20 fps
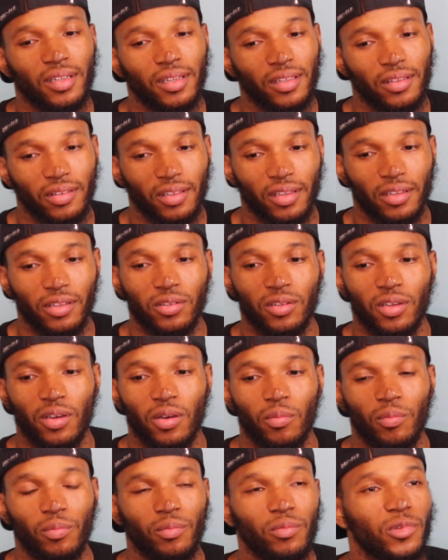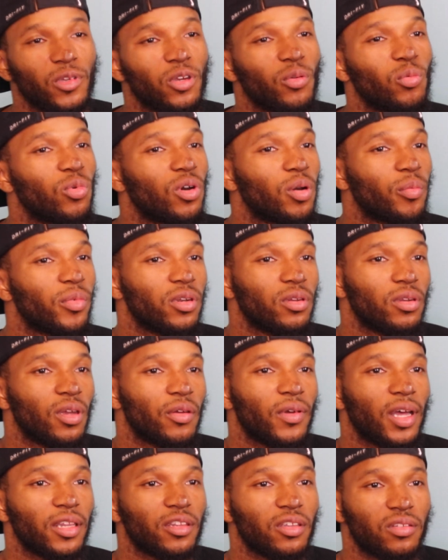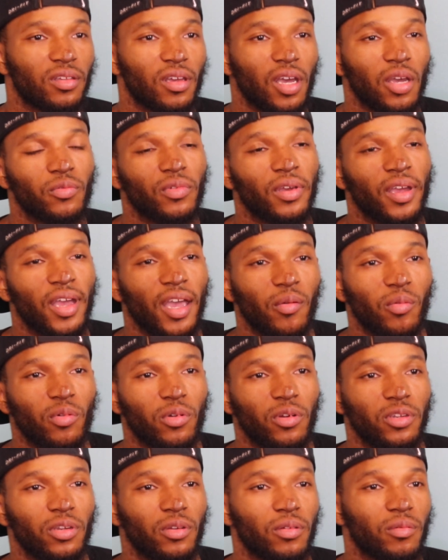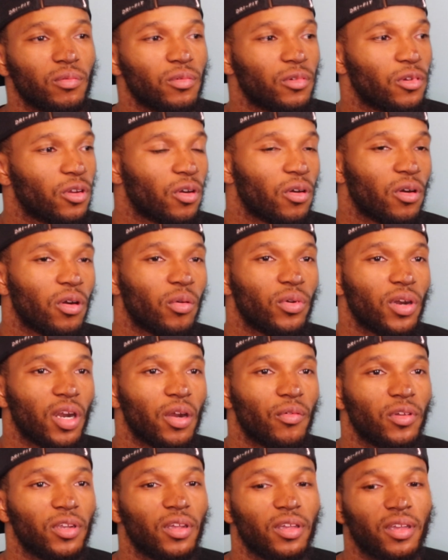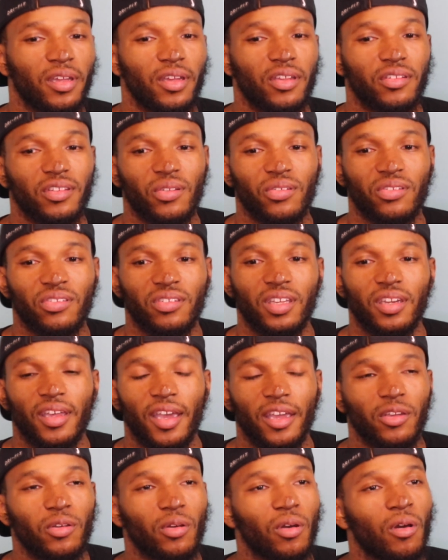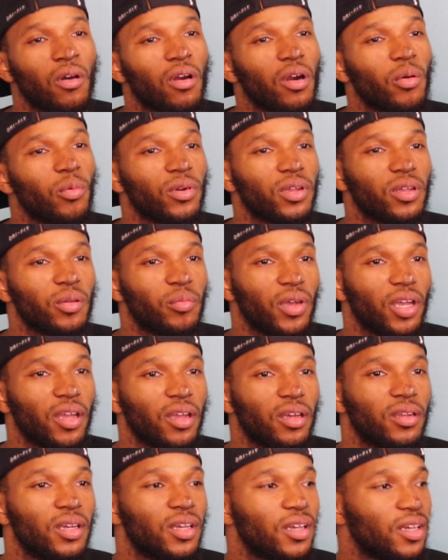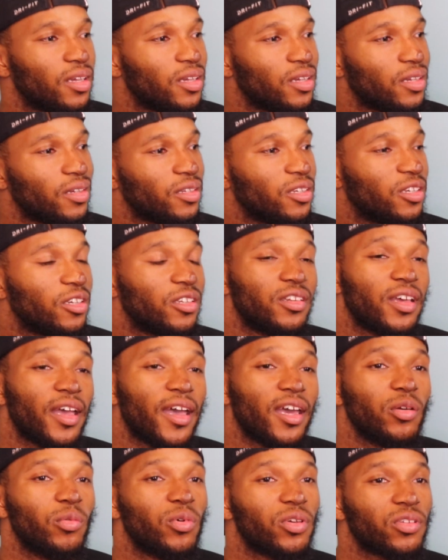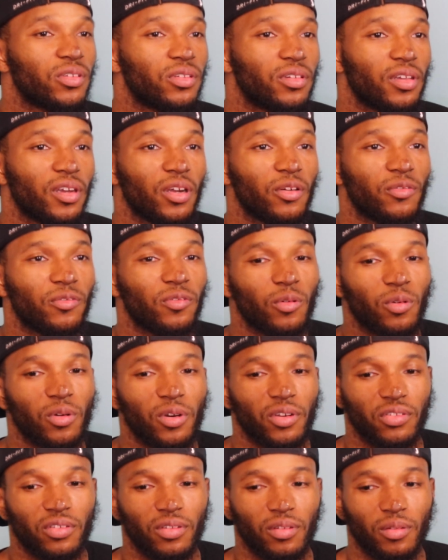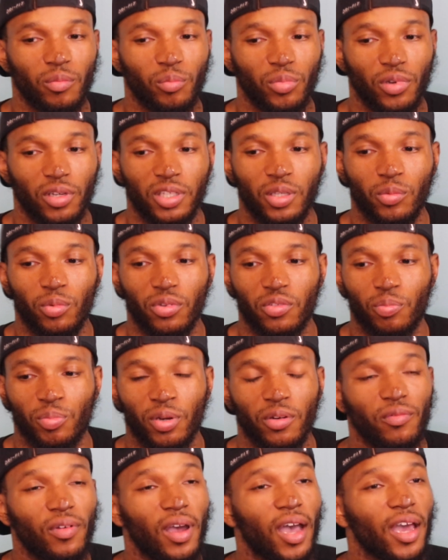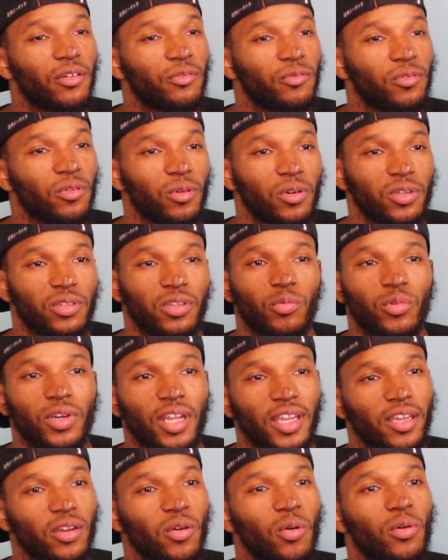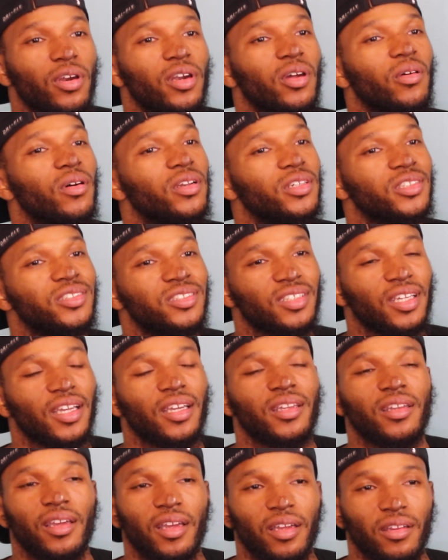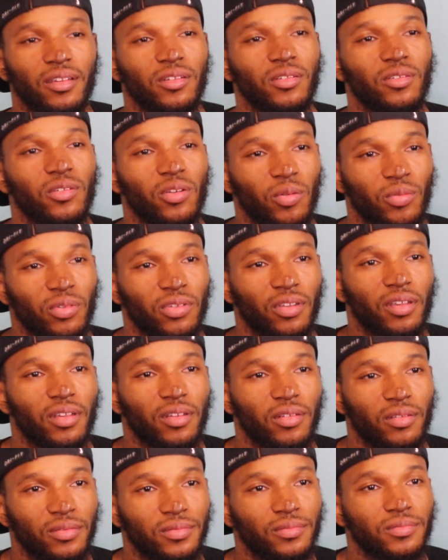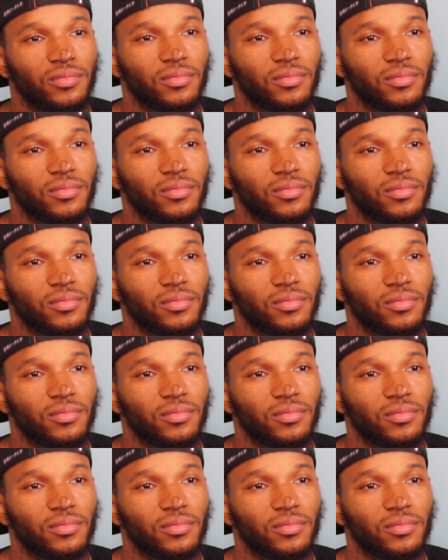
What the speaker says: And then, you know, your woman, at the time, if you have one, or your girl, whatever, your kids, they'll see that you're a hardworking man. Your daddy wasn't there for us, but he was providing for us. And when they get older, they'll understand that. You know what I'm saying?